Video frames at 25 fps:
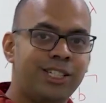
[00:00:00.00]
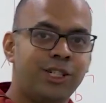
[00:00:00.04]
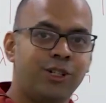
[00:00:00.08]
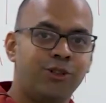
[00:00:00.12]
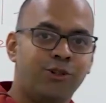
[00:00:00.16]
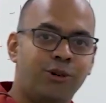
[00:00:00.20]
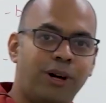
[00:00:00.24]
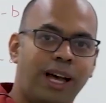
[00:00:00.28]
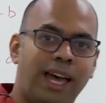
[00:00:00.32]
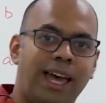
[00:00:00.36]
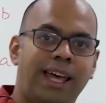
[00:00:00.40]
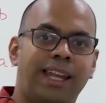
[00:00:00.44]

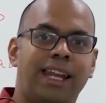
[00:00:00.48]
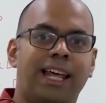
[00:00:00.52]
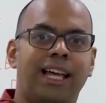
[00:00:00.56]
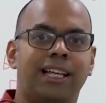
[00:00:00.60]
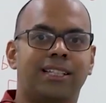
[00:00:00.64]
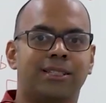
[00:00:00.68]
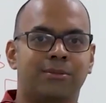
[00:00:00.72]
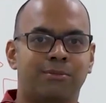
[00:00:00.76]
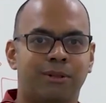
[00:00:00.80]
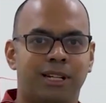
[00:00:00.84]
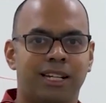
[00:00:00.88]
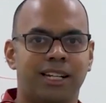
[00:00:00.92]
you an
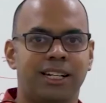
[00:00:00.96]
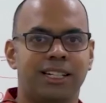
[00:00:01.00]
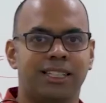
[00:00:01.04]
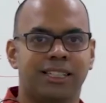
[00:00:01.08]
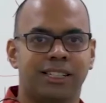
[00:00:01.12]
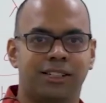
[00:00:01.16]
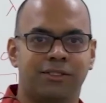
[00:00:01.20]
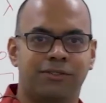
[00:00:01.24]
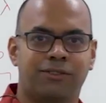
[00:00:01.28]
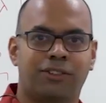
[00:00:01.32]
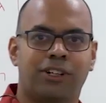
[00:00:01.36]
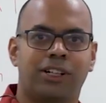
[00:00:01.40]

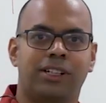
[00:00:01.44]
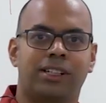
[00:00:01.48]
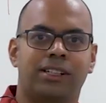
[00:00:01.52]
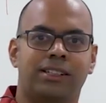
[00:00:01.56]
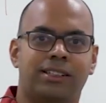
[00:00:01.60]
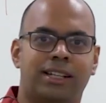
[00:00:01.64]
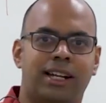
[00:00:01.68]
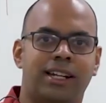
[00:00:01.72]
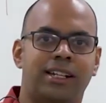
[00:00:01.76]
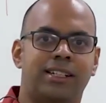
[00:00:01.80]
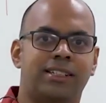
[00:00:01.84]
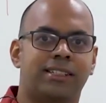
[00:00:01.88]
explanation for the
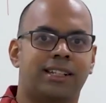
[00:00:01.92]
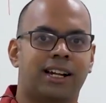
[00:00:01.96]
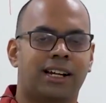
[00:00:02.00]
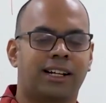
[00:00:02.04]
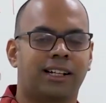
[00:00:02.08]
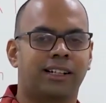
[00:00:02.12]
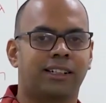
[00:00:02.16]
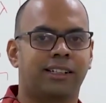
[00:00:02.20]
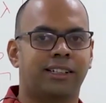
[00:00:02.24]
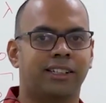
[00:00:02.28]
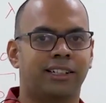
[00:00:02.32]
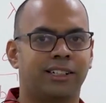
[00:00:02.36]
tennis
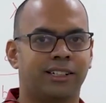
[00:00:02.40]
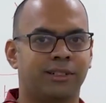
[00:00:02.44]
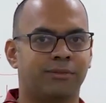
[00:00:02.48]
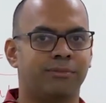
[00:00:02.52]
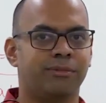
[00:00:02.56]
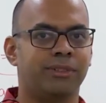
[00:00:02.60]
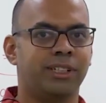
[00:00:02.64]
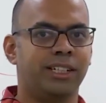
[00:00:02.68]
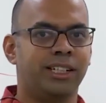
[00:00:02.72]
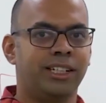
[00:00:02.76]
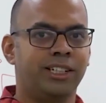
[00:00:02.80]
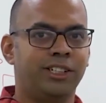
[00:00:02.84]
racket
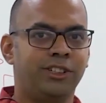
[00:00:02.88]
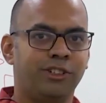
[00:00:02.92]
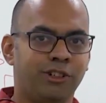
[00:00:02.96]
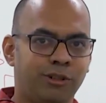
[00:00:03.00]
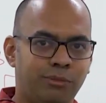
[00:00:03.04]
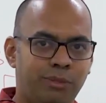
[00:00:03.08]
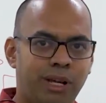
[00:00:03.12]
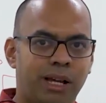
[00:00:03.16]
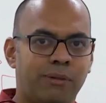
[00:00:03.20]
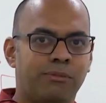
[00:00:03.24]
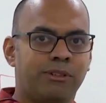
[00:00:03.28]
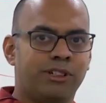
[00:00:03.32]
theorem,
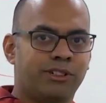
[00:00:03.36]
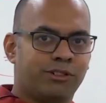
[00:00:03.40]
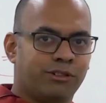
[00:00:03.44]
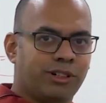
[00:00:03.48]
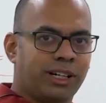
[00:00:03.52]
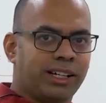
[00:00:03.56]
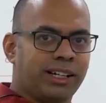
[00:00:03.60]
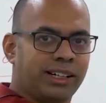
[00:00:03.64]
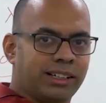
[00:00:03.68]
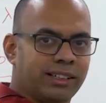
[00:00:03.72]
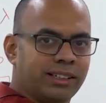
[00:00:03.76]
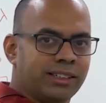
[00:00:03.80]
you'll be able to
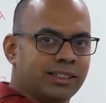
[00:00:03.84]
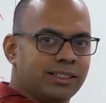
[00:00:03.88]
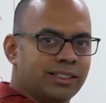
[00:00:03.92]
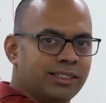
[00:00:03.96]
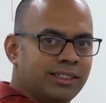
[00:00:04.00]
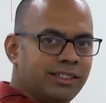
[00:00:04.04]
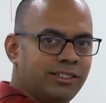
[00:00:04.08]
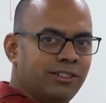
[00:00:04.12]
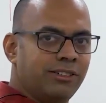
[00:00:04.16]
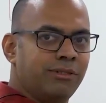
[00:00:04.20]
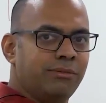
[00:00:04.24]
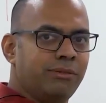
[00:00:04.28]
connect
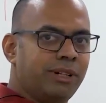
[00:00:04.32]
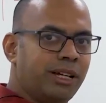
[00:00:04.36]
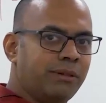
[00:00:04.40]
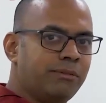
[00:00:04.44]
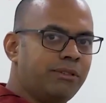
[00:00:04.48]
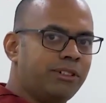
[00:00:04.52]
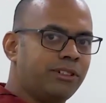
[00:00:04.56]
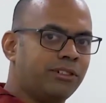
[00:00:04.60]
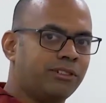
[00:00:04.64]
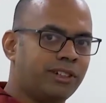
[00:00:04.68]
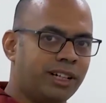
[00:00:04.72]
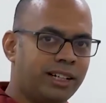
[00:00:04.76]
this. You'll be
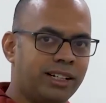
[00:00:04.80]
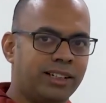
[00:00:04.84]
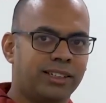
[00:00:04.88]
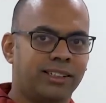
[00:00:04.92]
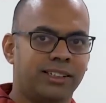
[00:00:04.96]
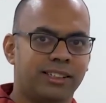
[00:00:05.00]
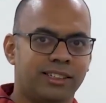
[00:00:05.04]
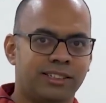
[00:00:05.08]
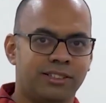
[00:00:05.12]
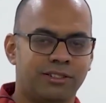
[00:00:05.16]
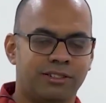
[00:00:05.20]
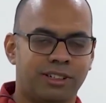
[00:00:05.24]
able to
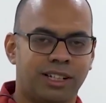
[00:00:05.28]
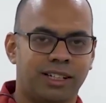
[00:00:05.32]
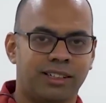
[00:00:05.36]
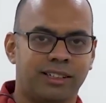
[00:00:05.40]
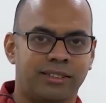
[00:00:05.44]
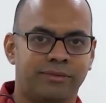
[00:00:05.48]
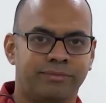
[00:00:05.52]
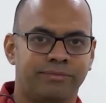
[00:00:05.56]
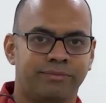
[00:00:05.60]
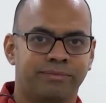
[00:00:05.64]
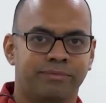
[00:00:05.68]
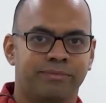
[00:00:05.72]
connect this to that.
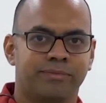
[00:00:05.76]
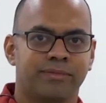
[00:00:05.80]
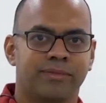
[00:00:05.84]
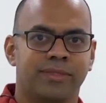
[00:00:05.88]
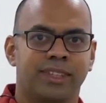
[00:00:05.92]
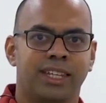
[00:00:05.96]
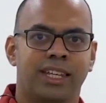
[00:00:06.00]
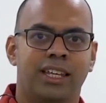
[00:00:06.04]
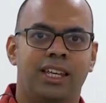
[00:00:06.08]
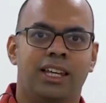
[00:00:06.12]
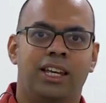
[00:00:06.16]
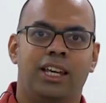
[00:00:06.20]

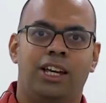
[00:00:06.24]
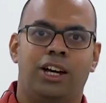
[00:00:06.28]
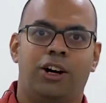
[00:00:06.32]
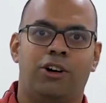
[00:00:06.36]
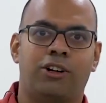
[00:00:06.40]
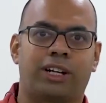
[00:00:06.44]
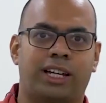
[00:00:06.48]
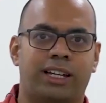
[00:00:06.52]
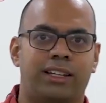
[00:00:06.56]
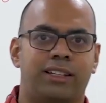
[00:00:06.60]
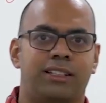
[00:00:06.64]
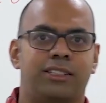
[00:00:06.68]

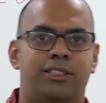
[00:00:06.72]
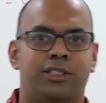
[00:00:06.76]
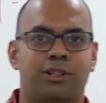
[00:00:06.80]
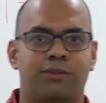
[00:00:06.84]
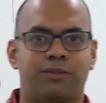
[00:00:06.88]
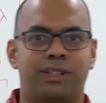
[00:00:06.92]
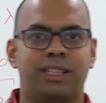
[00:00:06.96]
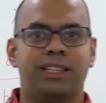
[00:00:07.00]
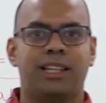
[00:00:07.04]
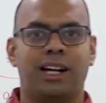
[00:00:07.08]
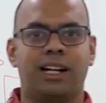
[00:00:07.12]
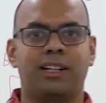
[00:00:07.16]
Okay, so
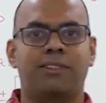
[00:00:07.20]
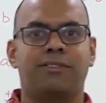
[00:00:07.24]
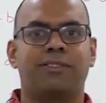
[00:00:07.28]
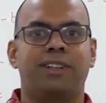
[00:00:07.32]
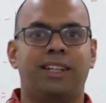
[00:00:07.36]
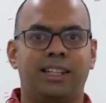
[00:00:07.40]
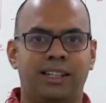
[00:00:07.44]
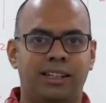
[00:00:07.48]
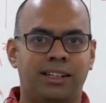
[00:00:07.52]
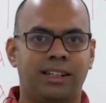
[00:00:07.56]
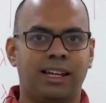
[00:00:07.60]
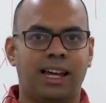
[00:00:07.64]
with that
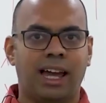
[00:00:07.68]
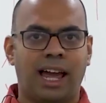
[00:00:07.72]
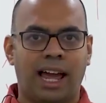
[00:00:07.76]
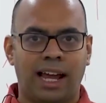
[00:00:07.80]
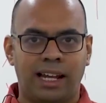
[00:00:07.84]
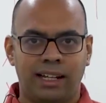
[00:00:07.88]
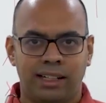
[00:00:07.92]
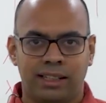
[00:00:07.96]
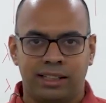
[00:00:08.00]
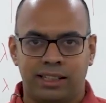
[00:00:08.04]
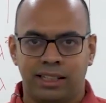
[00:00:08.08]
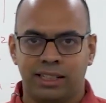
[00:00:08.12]
we
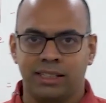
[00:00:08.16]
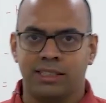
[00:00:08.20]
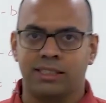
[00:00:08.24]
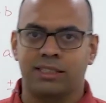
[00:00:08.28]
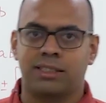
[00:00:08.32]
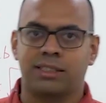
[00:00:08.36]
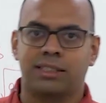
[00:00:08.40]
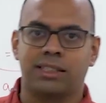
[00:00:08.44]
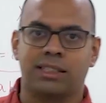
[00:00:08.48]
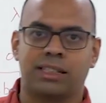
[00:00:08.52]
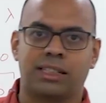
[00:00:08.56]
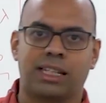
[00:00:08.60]
end
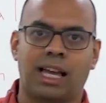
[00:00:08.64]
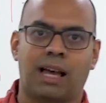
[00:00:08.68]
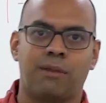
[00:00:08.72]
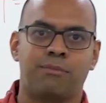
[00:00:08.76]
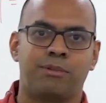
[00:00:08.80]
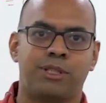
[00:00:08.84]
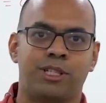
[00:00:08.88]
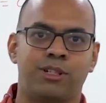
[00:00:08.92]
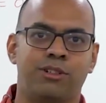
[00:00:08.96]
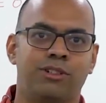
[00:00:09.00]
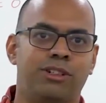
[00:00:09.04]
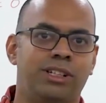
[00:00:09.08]
this
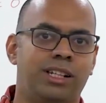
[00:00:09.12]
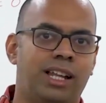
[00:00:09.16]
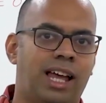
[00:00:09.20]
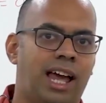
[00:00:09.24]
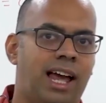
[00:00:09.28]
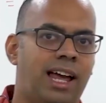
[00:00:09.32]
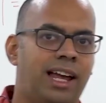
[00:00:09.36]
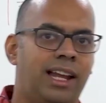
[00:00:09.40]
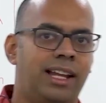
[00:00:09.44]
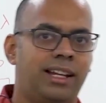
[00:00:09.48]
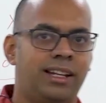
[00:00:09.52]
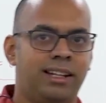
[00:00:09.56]
capsule,
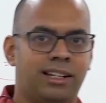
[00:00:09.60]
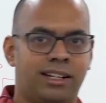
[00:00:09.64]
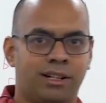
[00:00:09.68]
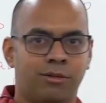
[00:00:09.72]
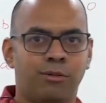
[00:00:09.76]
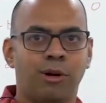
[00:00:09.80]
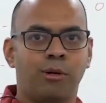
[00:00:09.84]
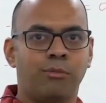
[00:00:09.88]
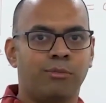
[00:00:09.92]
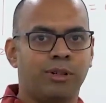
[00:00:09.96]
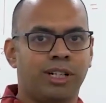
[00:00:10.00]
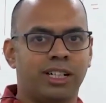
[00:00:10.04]
and
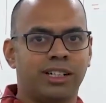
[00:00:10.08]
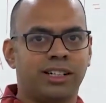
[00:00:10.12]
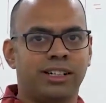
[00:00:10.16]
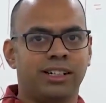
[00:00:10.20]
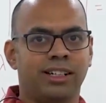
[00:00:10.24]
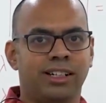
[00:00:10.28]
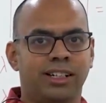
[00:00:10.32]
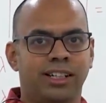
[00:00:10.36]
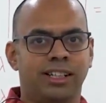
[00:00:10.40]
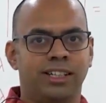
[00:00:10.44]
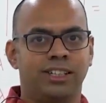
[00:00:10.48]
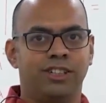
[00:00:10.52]
remember,
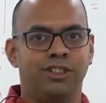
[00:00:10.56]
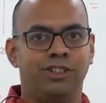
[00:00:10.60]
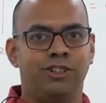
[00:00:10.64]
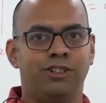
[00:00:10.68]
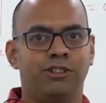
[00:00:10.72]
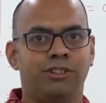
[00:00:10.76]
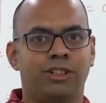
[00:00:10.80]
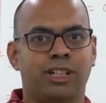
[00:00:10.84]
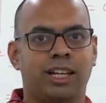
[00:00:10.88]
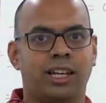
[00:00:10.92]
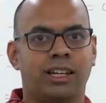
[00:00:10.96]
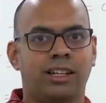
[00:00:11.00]

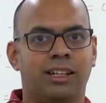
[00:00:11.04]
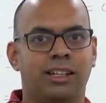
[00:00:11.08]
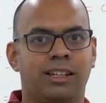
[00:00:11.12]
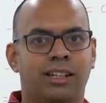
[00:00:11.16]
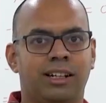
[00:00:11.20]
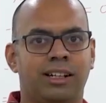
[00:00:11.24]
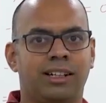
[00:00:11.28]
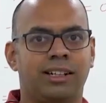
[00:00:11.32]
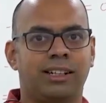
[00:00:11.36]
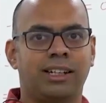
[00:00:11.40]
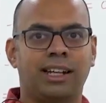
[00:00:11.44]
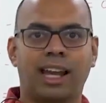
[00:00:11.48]
you can
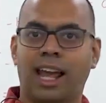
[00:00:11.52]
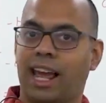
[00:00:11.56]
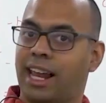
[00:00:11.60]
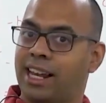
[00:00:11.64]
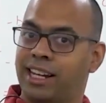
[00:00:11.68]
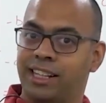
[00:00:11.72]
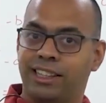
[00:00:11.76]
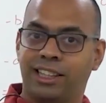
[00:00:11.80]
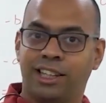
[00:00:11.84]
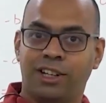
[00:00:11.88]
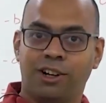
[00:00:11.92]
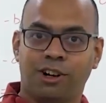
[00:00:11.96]
learn
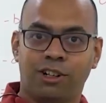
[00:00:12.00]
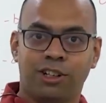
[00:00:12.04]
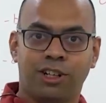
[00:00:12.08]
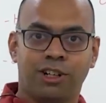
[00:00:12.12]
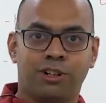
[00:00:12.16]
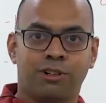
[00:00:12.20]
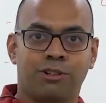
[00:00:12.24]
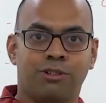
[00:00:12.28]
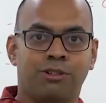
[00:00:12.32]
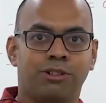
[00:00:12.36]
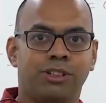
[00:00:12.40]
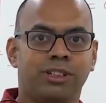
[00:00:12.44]
anything on
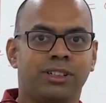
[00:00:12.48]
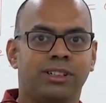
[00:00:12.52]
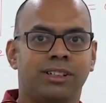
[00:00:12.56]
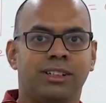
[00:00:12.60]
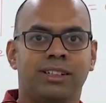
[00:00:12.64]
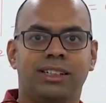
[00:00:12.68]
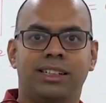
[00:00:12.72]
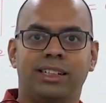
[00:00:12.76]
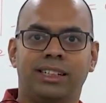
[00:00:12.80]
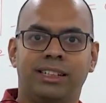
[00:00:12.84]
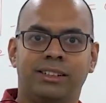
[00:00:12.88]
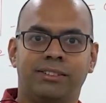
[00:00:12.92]
your own,
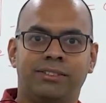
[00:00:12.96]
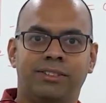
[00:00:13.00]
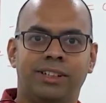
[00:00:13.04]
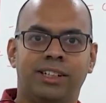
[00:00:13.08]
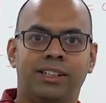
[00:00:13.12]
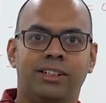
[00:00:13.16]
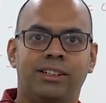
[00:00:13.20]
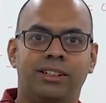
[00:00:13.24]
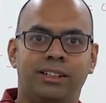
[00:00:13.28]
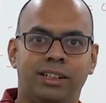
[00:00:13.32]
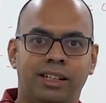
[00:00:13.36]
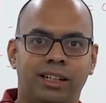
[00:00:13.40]

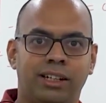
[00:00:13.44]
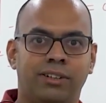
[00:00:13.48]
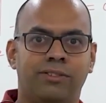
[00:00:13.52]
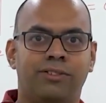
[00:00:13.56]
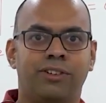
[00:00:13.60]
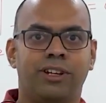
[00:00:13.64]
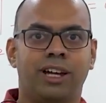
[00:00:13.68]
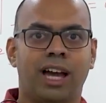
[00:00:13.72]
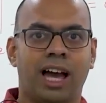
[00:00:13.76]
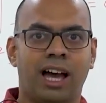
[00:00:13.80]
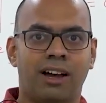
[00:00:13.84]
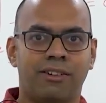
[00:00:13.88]
even
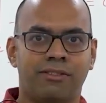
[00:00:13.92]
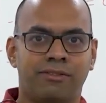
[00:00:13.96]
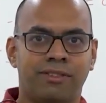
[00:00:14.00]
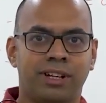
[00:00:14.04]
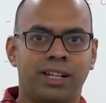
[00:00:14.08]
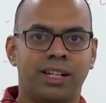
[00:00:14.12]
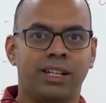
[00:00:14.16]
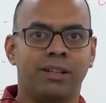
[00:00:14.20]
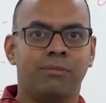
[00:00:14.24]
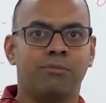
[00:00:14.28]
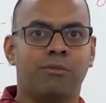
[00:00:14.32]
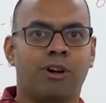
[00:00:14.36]
if you have
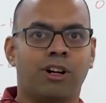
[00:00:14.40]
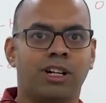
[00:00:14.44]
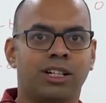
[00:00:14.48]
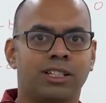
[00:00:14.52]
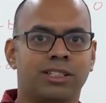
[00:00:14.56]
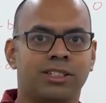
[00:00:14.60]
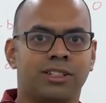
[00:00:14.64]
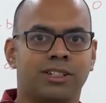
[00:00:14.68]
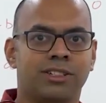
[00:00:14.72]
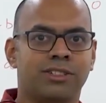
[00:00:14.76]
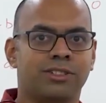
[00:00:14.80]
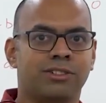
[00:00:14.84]
very
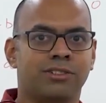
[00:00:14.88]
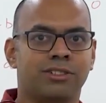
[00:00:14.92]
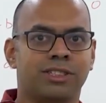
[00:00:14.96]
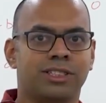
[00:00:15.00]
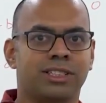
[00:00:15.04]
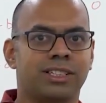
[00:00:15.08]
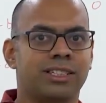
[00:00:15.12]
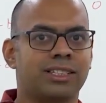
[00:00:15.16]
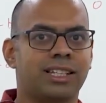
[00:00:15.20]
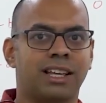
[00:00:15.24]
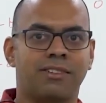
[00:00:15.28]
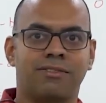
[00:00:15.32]
modest
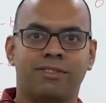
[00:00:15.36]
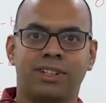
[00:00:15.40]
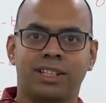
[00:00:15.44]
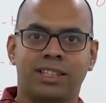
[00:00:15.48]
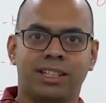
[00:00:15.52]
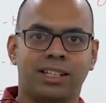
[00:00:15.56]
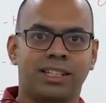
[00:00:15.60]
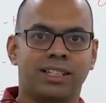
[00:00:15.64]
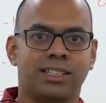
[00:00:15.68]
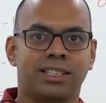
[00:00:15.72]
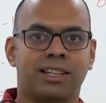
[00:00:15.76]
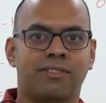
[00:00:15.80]
resources.
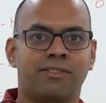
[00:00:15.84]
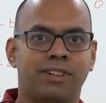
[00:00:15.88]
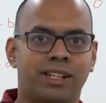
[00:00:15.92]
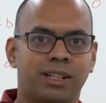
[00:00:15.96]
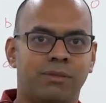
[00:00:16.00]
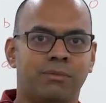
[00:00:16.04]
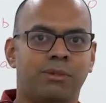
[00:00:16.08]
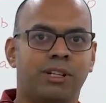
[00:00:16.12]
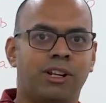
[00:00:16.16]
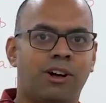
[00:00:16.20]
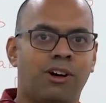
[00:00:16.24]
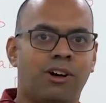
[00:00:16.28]
Everything is available